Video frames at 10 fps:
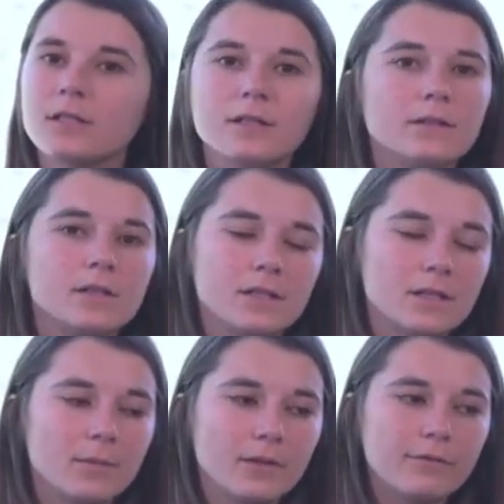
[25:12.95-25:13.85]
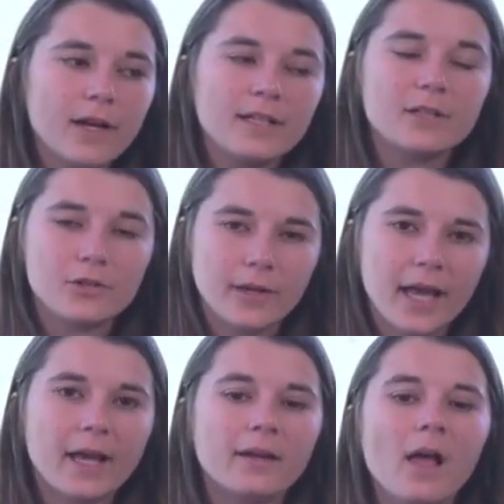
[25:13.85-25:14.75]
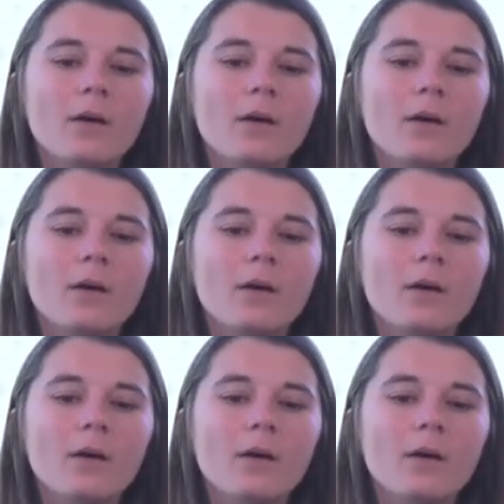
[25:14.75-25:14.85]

to some of the findings, you can.